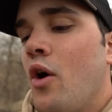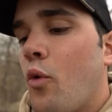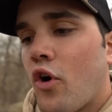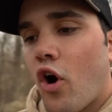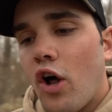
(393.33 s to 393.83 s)

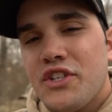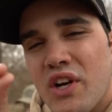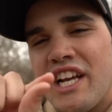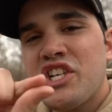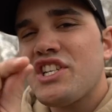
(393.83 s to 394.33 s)
We're
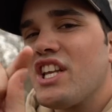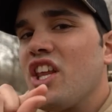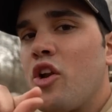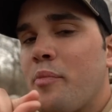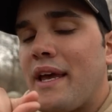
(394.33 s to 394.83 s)
altering it just a
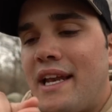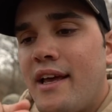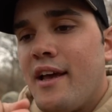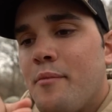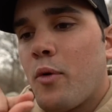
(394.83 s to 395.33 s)
little bit,
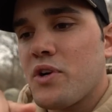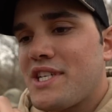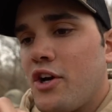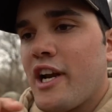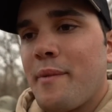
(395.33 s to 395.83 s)
but we're
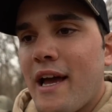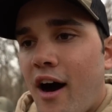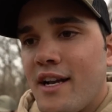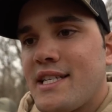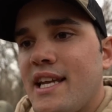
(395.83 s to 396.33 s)
still gonna be
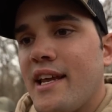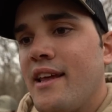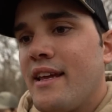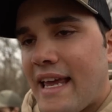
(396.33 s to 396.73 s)
hunting,